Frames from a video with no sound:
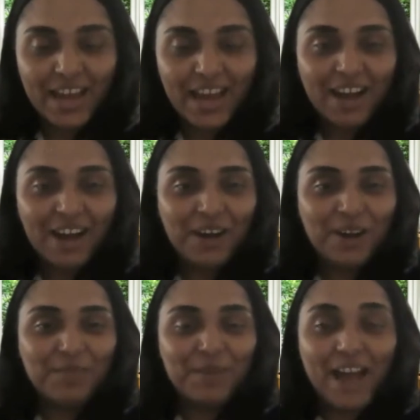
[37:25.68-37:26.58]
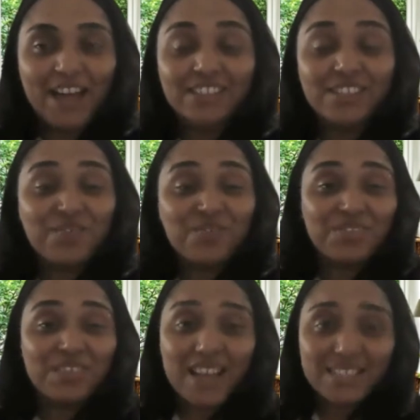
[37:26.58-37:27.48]
And so
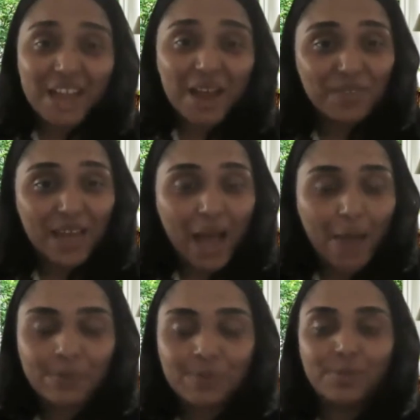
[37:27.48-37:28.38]
that's how that happened.